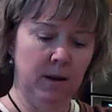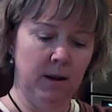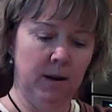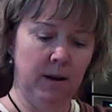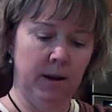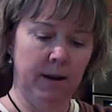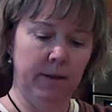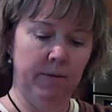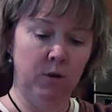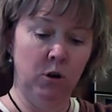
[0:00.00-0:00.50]

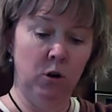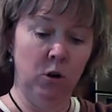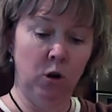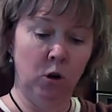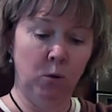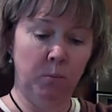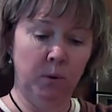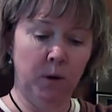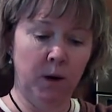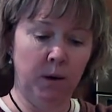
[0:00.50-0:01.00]
I have
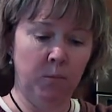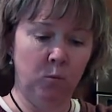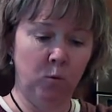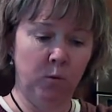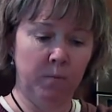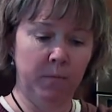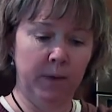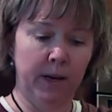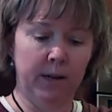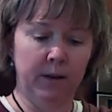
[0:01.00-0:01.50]
no problem
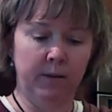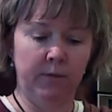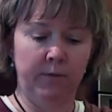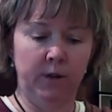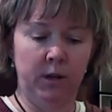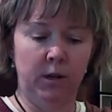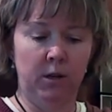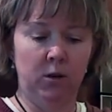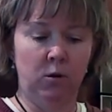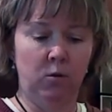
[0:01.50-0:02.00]
with making a
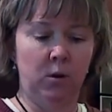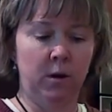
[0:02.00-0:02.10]
video